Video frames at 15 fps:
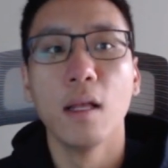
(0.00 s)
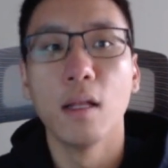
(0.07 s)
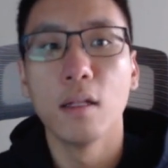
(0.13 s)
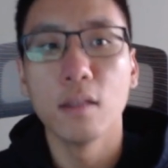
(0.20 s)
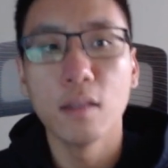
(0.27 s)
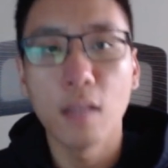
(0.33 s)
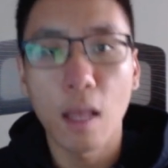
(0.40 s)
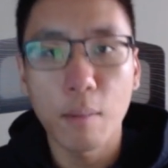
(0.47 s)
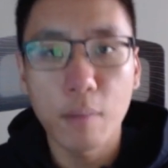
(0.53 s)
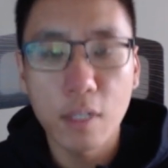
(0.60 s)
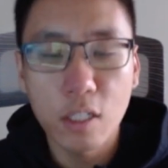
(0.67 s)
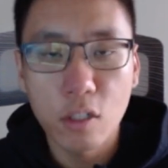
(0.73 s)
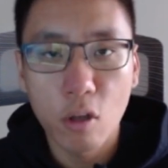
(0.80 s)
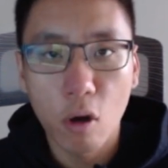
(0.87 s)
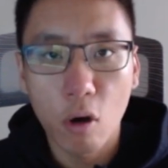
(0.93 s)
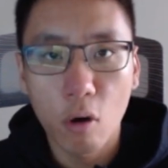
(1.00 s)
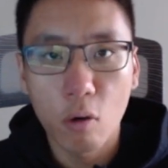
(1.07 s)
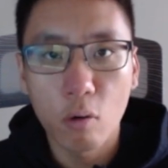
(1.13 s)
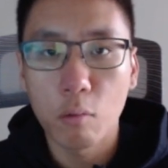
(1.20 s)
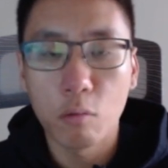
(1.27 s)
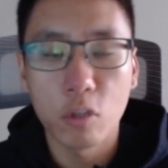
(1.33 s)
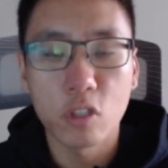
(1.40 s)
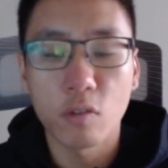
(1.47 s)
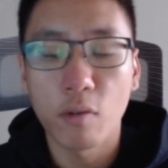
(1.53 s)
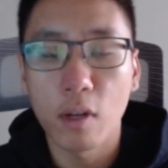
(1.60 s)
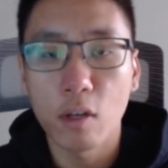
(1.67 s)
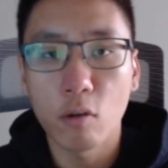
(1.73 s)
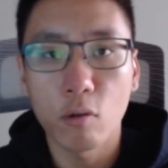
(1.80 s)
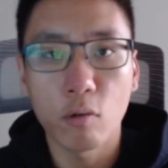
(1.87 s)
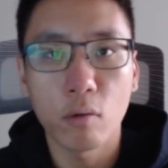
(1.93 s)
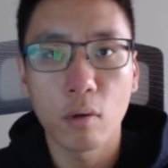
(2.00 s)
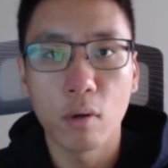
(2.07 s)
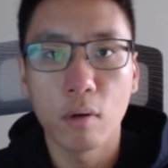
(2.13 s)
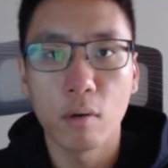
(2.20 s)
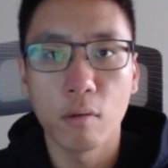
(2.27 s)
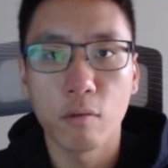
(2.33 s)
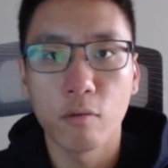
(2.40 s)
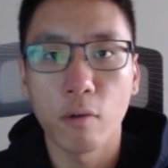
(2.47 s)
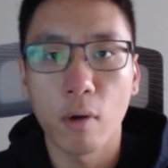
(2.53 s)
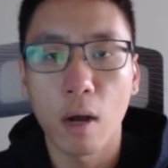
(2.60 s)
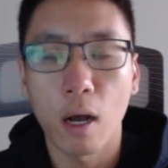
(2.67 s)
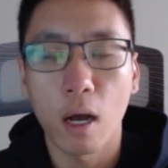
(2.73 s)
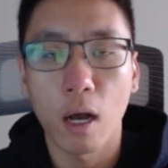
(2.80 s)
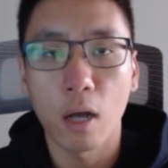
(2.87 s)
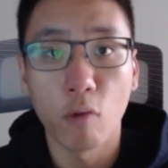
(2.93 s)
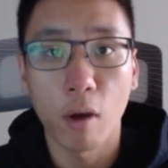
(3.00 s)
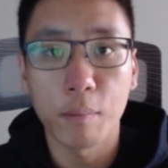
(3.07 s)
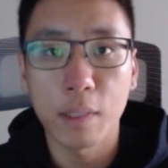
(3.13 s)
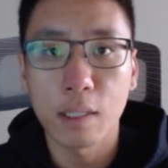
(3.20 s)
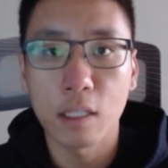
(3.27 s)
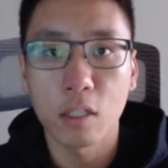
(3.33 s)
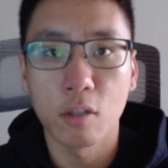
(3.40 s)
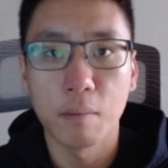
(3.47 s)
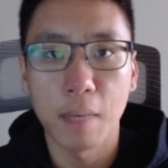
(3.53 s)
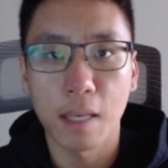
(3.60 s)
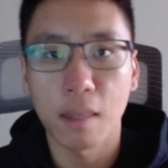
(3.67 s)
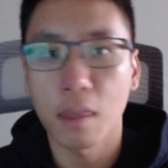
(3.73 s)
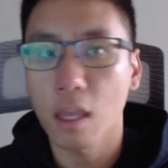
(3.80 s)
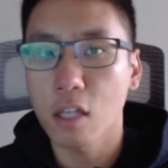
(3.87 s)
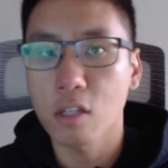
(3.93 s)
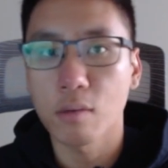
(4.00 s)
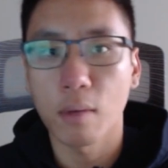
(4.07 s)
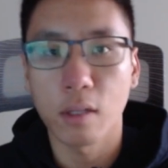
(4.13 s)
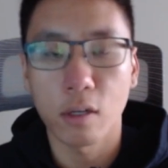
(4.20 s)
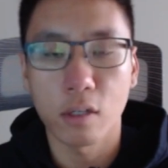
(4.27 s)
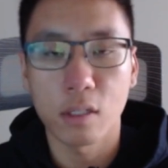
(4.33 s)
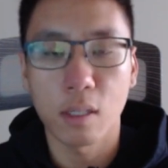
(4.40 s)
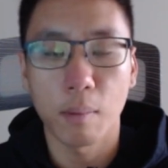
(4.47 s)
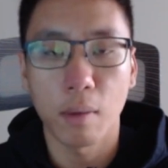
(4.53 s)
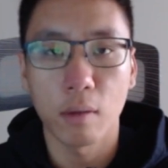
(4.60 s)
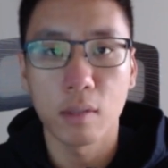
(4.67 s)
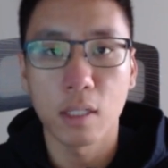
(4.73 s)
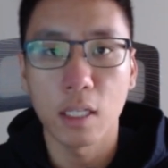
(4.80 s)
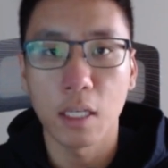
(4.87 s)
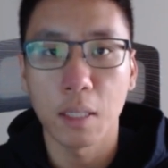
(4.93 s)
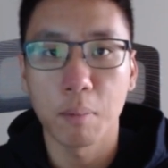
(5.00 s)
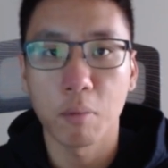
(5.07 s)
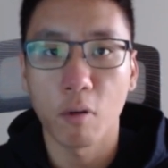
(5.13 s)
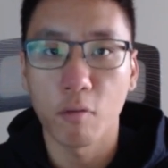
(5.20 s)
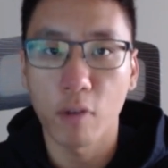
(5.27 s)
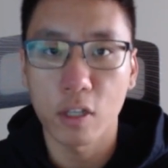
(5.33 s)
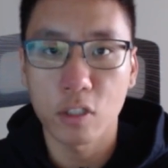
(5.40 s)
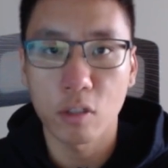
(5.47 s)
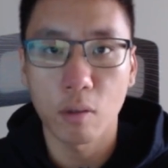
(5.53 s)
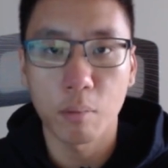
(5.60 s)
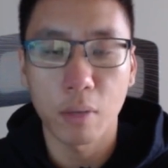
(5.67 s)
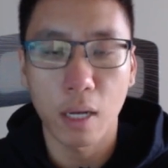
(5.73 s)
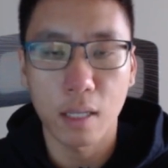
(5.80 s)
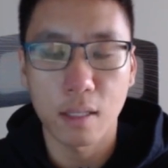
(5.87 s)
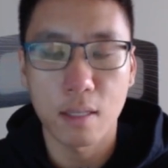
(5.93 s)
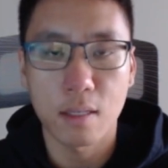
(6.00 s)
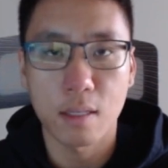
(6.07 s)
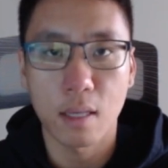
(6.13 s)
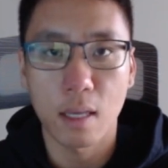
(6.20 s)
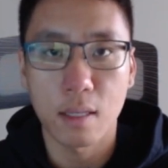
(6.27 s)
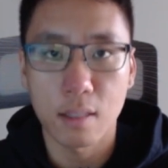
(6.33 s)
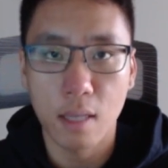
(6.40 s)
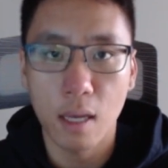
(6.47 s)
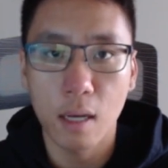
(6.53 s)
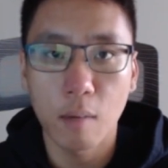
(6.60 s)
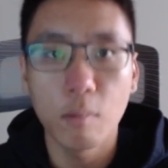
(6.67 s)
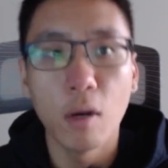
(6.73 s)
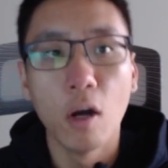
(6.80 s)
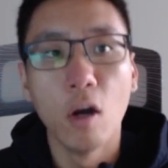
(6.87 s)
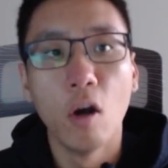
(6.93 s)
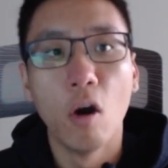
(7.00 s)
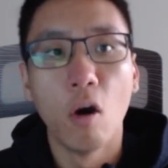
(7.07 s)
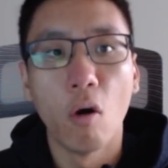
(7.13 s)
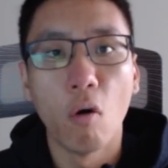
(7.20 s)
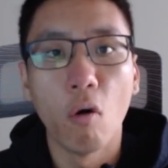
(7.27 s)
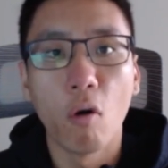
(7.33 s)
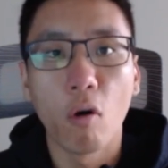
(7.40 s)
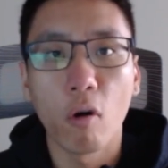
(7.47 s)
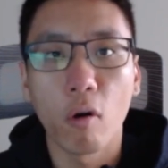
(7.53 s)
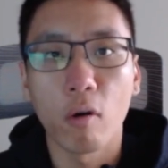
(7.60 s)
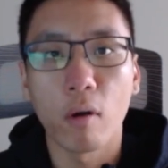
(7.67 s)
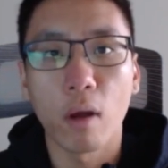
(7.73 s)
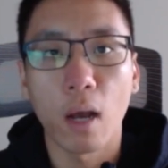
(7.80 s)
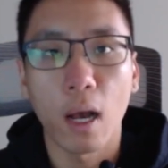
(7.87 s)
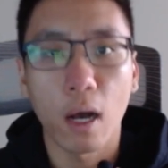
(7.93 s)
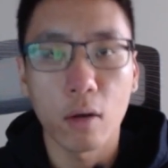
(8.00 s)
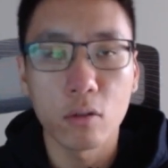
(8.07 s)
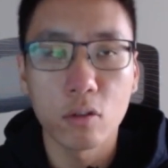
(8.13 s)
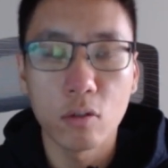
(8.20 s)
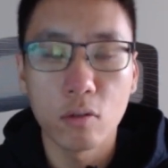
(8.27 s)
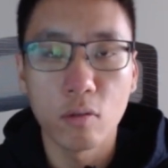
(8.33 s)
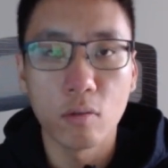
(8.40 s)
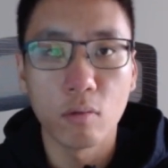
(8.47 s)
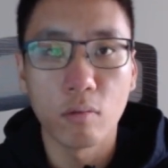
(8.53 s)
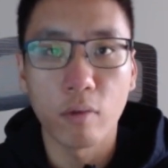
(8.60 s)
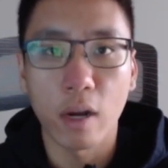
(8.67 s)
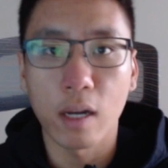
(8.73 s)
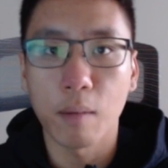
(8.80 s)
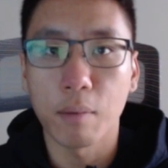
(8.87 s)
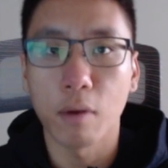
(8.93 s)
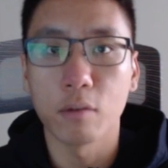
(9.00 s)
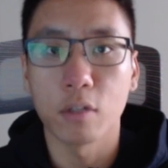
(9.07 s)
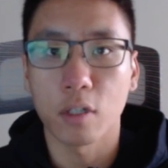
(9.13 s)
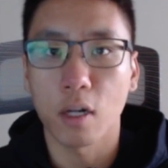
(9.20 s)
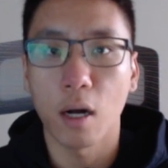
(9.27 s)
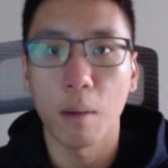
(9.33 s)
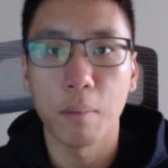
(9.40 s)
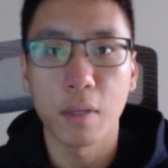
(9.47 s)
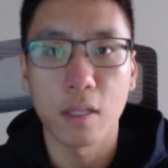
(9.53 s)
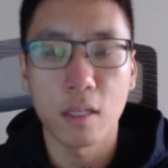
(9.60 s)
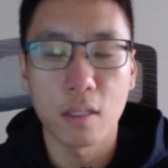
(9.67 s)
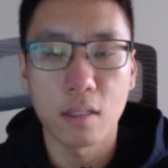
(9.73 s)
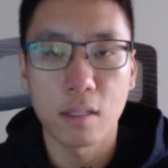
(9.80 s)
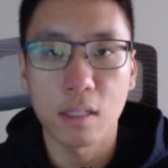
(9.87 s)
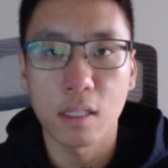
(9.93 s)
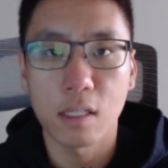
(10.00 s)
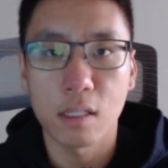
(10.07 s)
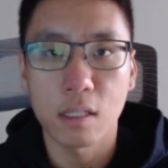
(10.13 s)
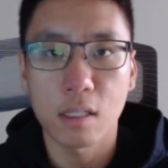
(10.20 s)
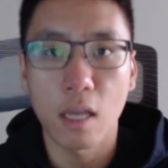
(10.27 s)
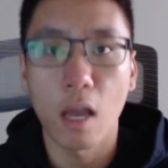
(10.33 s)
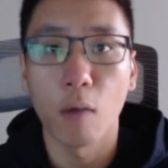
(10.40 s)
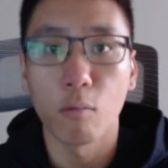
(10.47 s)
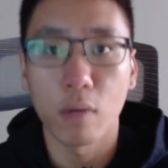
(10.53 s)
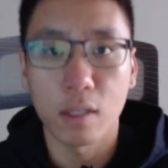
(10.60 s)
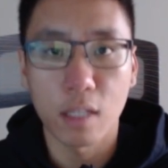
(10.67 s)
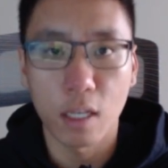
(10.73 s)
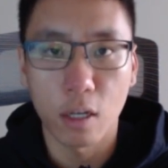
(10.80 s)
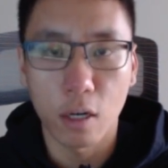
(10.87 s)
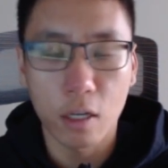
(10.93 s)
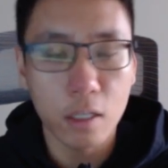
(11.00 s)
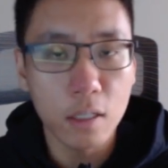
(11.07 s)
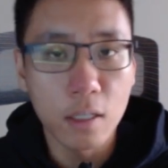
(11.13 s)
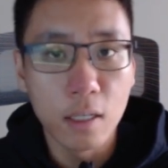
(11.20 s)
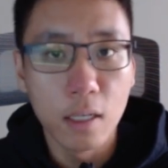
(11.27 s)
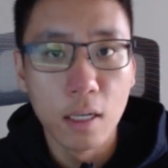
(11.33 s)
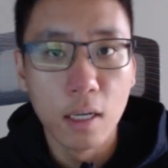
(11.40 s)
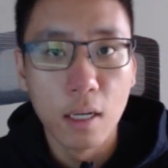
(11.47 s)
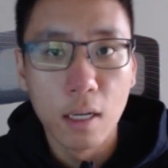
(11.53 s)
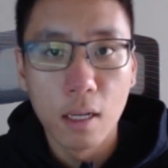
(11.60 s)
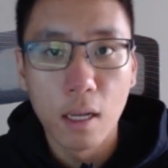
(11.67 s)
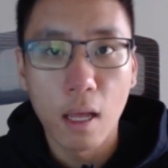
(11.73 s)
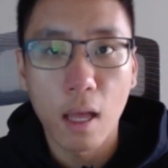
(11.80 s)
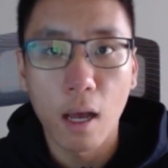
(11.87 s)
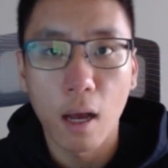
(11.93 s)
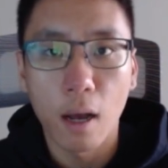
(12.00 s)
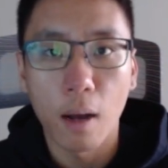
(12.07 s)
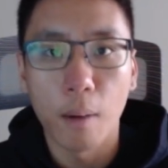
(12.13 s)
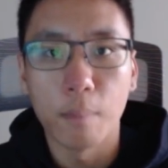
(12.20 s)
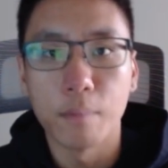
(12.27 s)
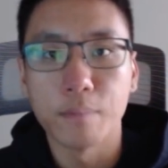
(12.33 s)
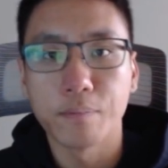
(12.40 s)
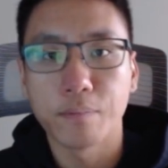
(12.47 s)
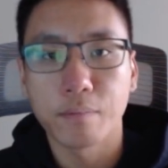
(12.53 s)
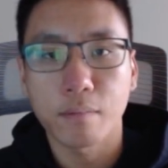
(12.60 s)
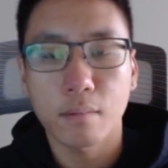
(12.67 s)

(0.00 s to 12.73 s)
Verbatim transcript: let me know which video for, uh, you want me to make next, whether it's about the professional practice exam or how to write about your competencies and what they are. Um,